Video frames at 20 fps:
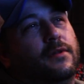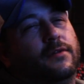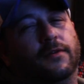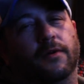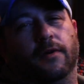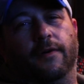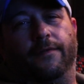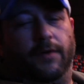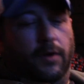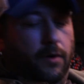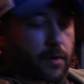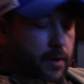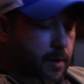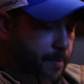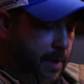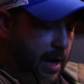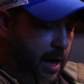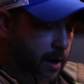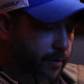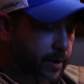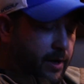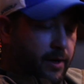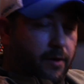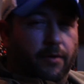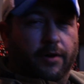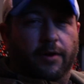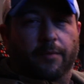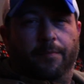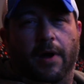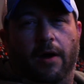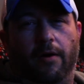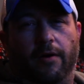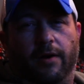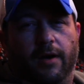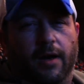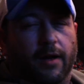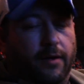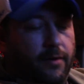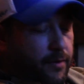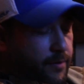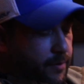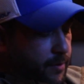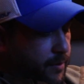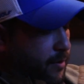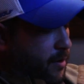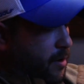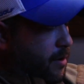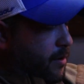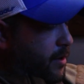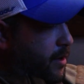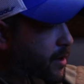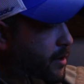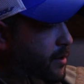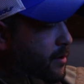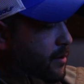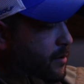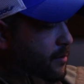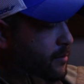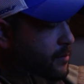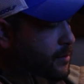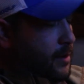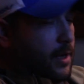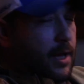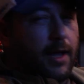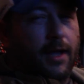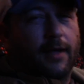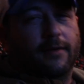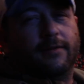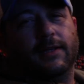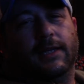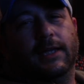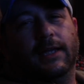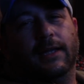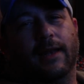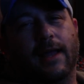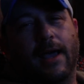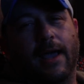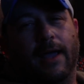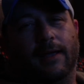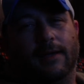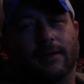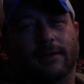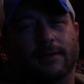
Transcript: So if you know the battery, you know your power connectors, and you're all good. Hey, it's Eli.